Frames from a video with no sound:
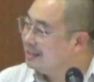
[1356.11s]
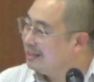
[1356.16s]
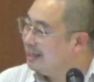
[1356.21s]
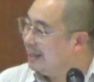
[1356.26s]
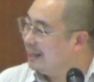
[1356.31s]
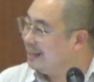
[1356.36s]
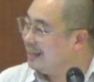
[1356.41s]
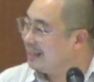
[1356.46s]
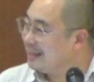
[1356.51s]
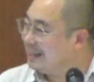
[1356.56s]

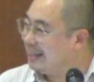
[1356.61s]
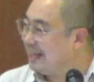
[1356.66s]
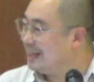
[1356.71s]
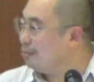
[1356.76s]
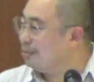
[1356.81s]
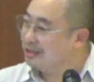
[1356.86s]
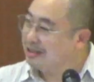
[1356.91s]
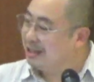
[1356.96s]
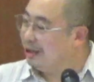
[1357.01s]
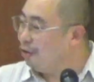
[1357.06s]
and that that
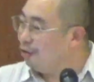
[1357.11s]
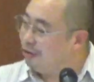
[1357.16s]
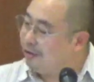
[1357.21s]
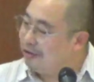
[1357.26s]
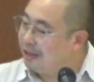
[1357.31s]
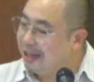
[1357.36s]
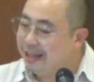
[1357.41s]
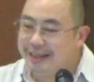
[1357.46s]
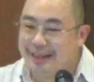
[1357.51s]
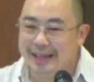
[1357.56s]
was the
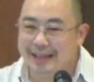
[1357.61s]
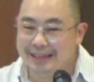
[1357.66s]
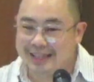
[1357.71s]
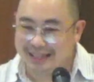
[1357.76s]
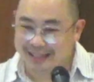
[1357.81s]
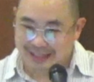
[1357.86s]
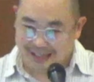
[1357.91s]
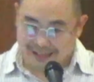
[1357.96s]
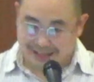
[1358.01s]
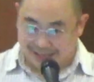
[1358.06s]
only thing that
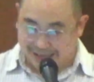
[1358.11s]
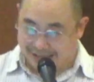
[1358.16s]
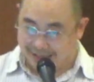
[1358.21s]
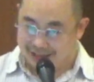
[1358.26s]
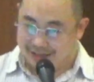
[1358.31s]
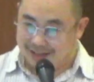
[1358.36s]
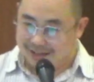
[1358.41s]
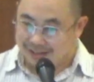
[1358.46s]
he did.